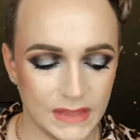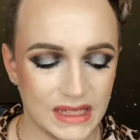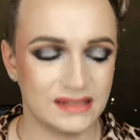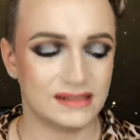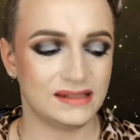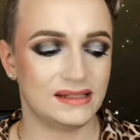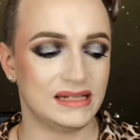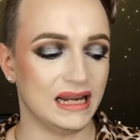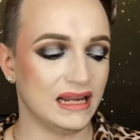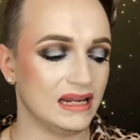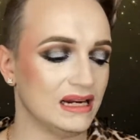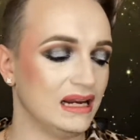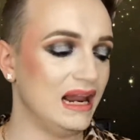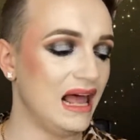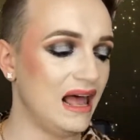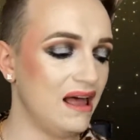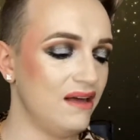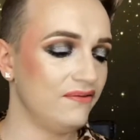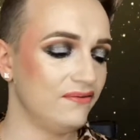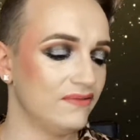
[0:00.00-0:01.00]
Staying
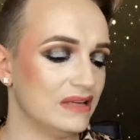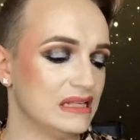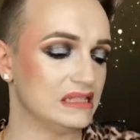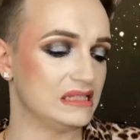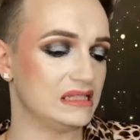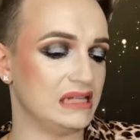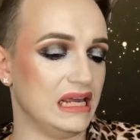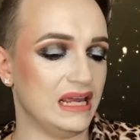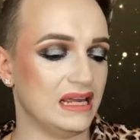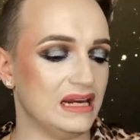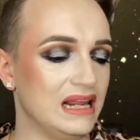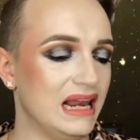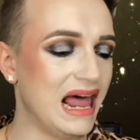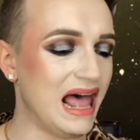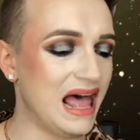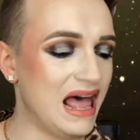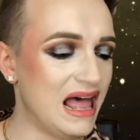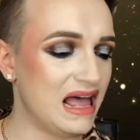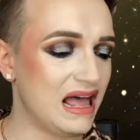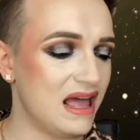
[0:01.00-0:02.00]
alive, staying
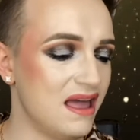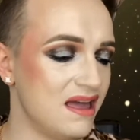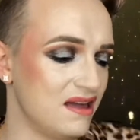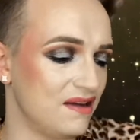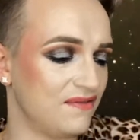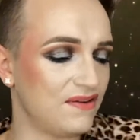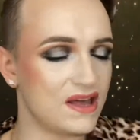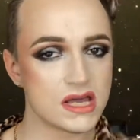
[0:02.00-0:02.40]
alive.